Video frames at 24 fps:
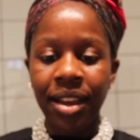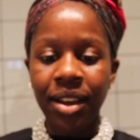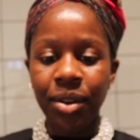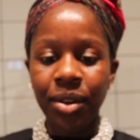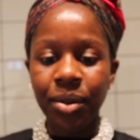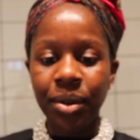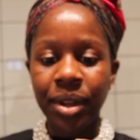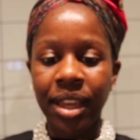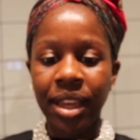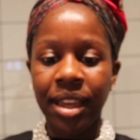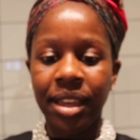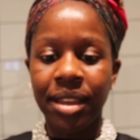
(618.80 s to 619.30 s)

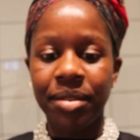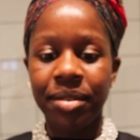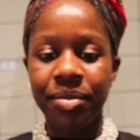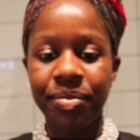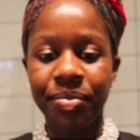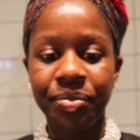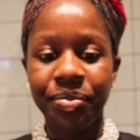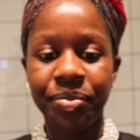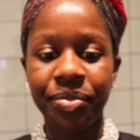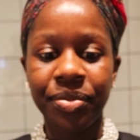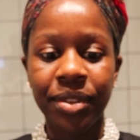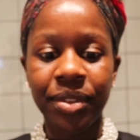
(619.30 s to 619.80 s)
Okay,
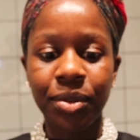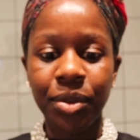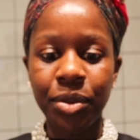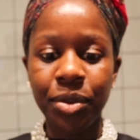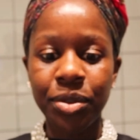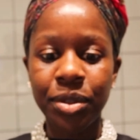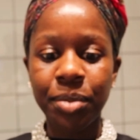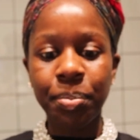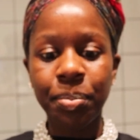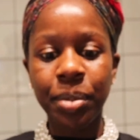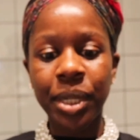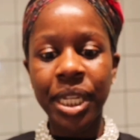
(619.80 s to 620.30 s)

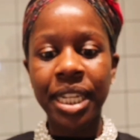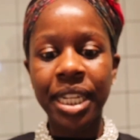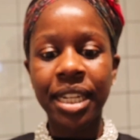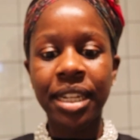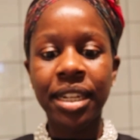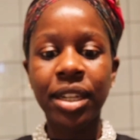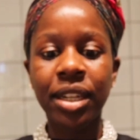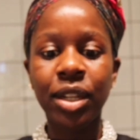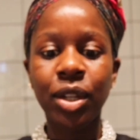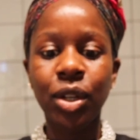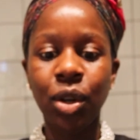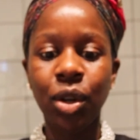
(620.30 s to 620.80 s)

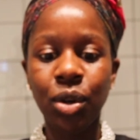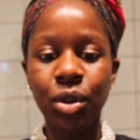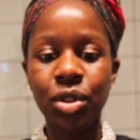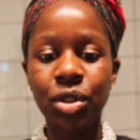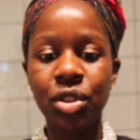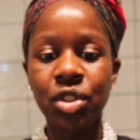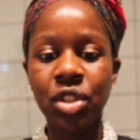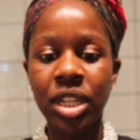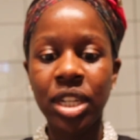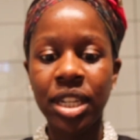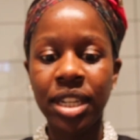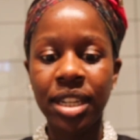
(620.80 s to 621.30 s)
Rosehip,
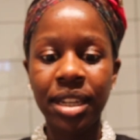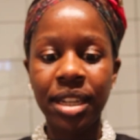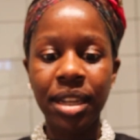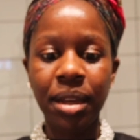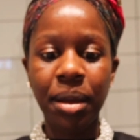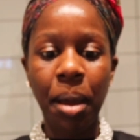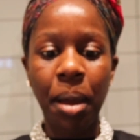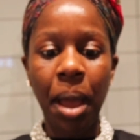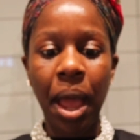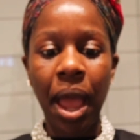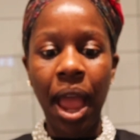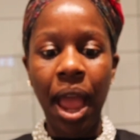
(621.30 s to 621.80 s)

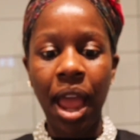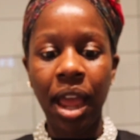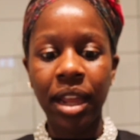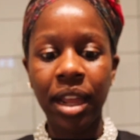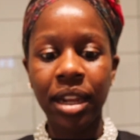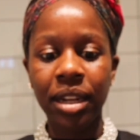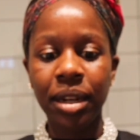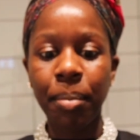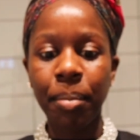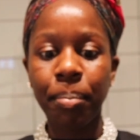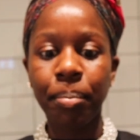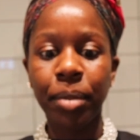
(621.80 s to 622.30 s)
goji,
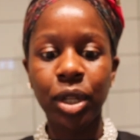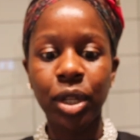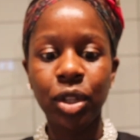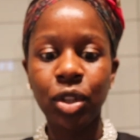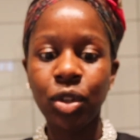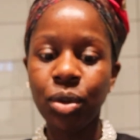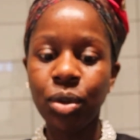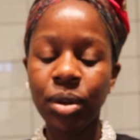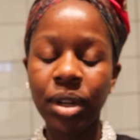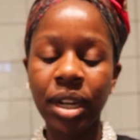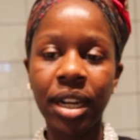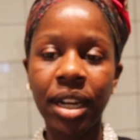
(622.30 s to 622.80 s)
and
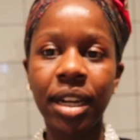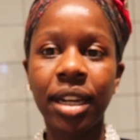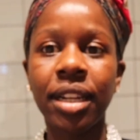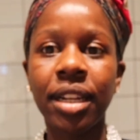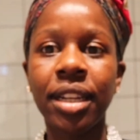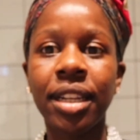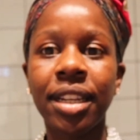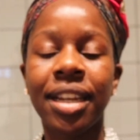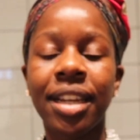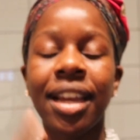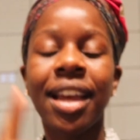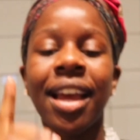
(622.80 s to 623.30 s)
manuka
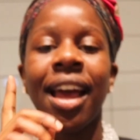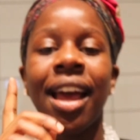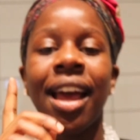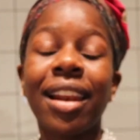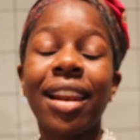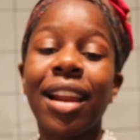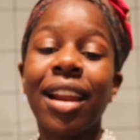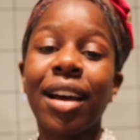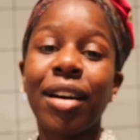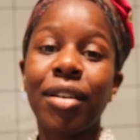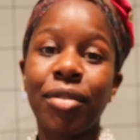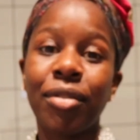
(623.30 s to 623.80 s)
honey.
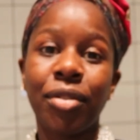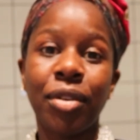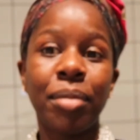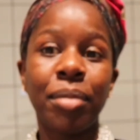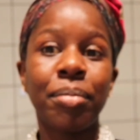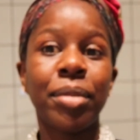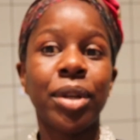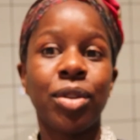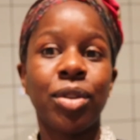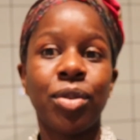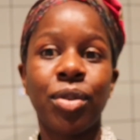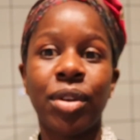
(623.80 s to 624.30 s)

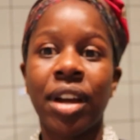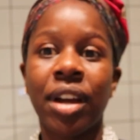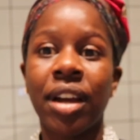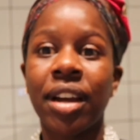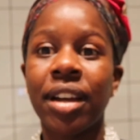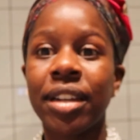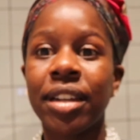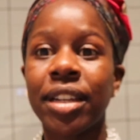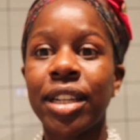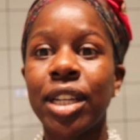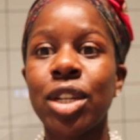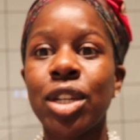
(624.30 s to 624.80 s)
love manuka
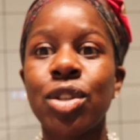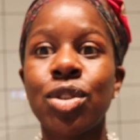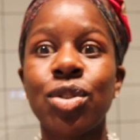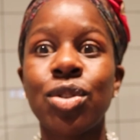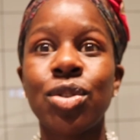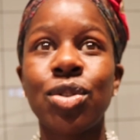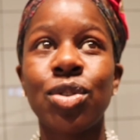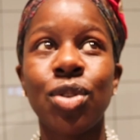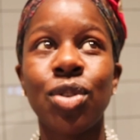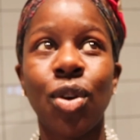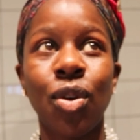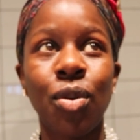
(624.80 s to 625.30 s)
honey
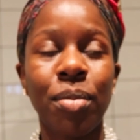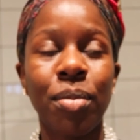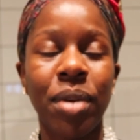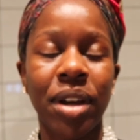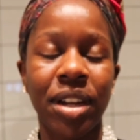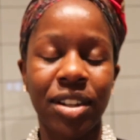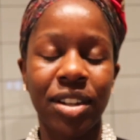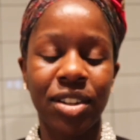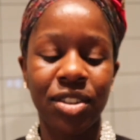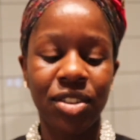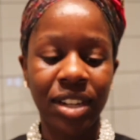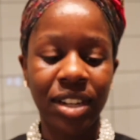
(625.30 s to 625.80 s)
so
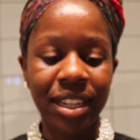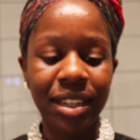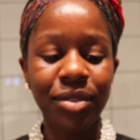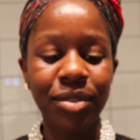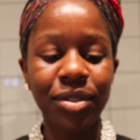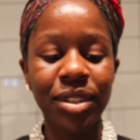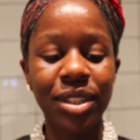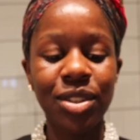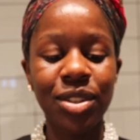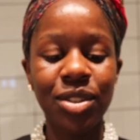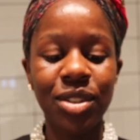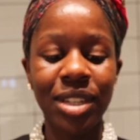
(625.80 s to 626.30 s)
much.
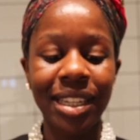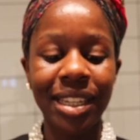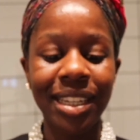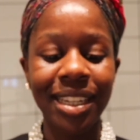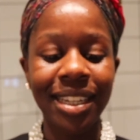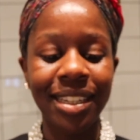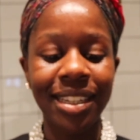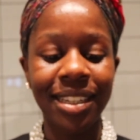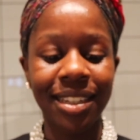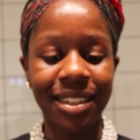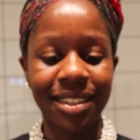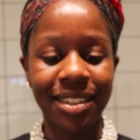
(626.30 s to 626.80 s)
Even to
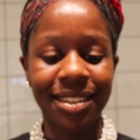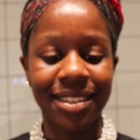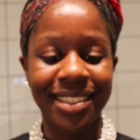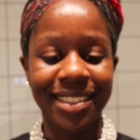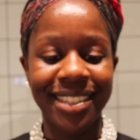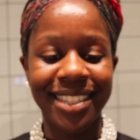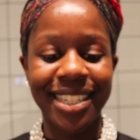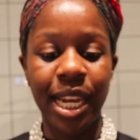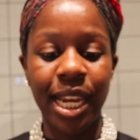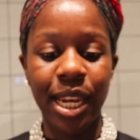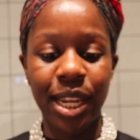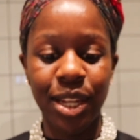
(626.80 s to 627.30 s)
eat it is
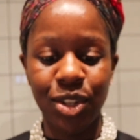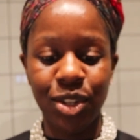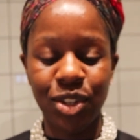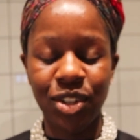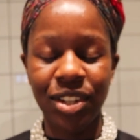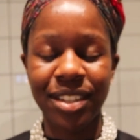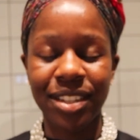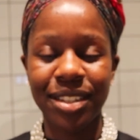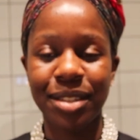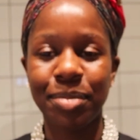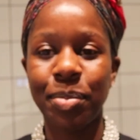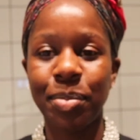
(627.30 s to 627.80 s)

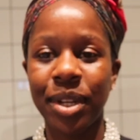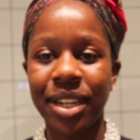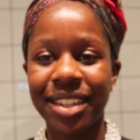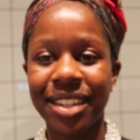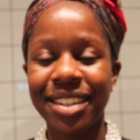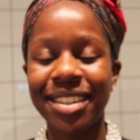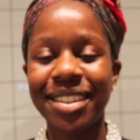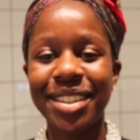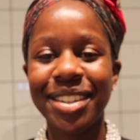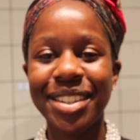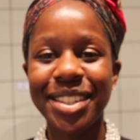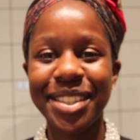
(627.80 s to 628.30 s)
delicious,
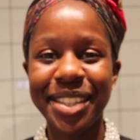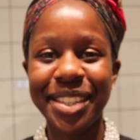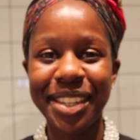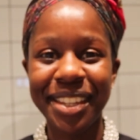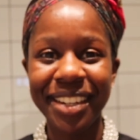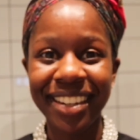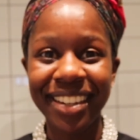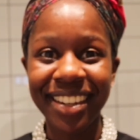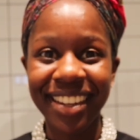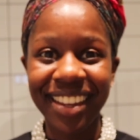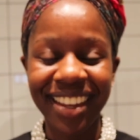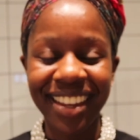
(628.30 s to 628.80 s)
but
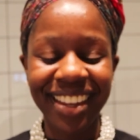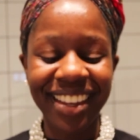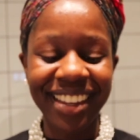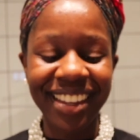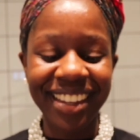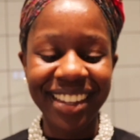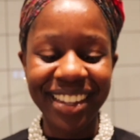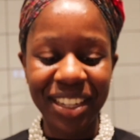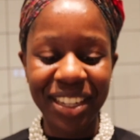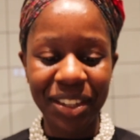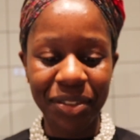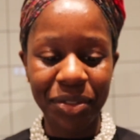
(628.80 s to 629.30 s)

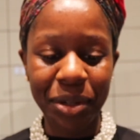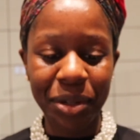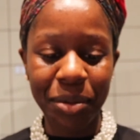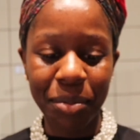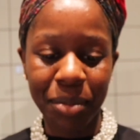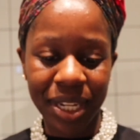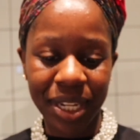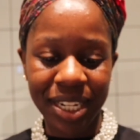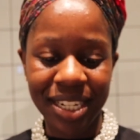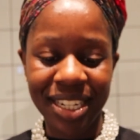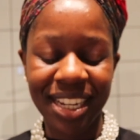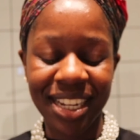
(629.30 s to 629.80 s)
skincare even
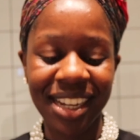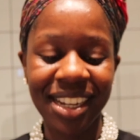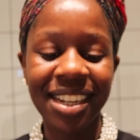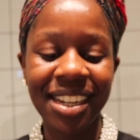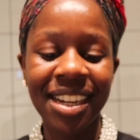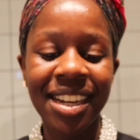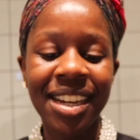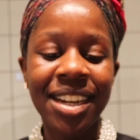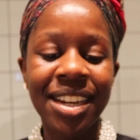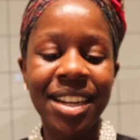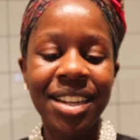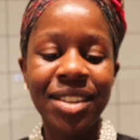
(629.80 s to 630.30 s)
better.
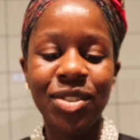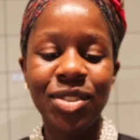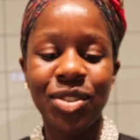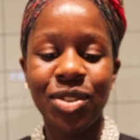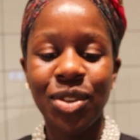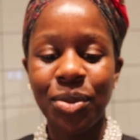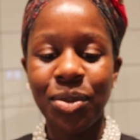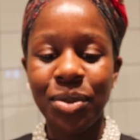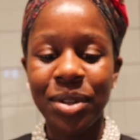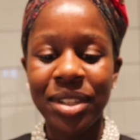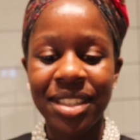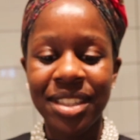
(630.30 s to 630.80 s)

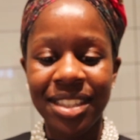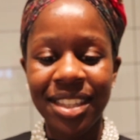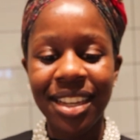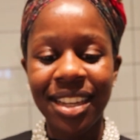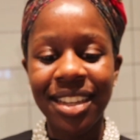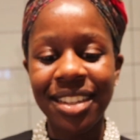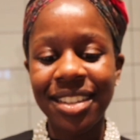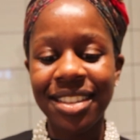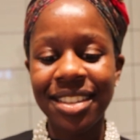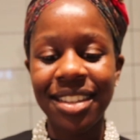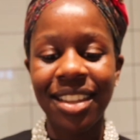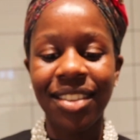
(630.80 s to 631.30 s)
So it
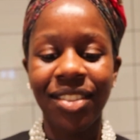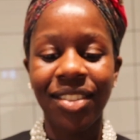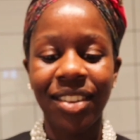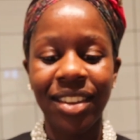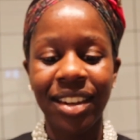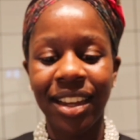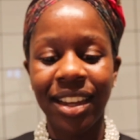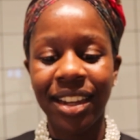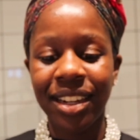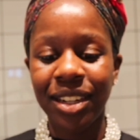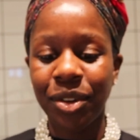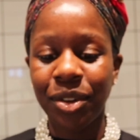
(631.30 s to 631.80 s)
says the
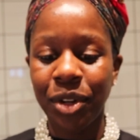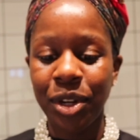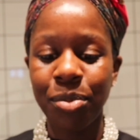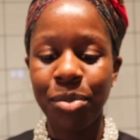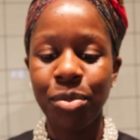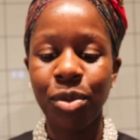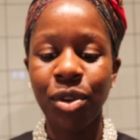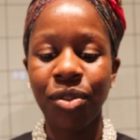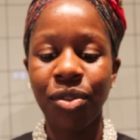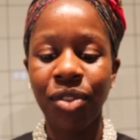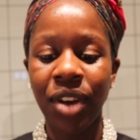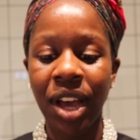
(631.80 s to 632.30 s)
night
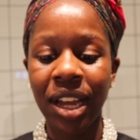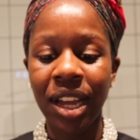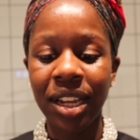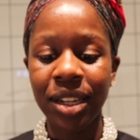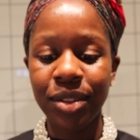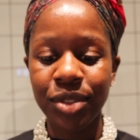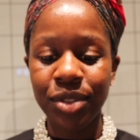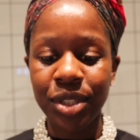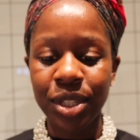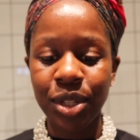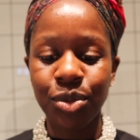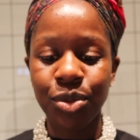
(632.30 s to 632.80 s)
cream
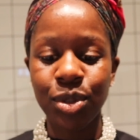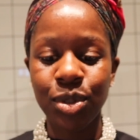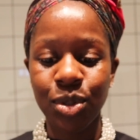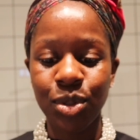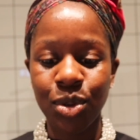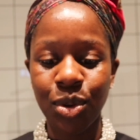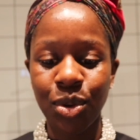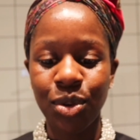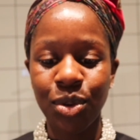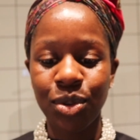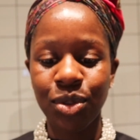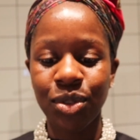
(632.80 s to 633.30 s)
revives,
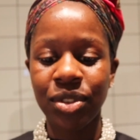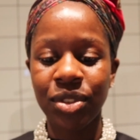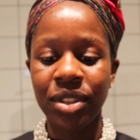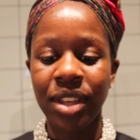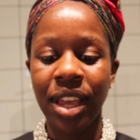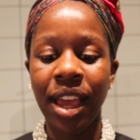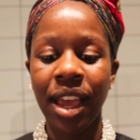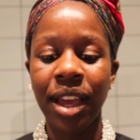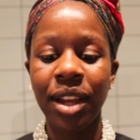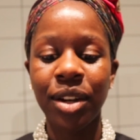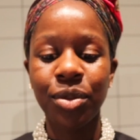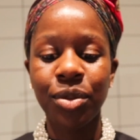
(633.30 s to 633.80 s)
restores,
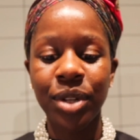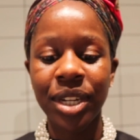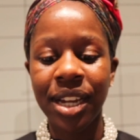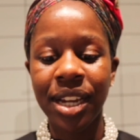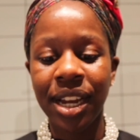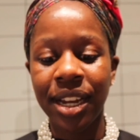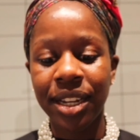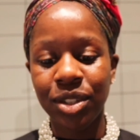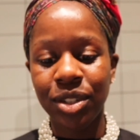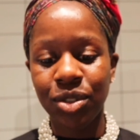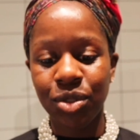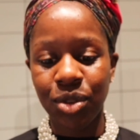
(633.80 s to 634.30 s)
and
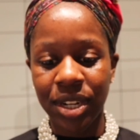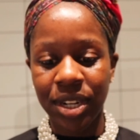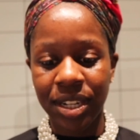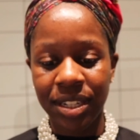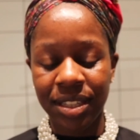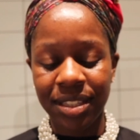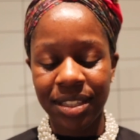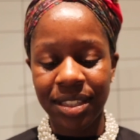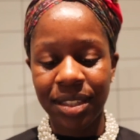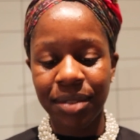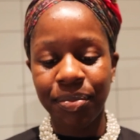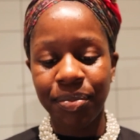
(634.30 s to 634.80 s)

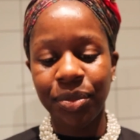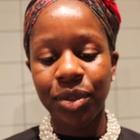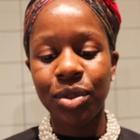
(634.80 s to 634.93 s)
rehydrates.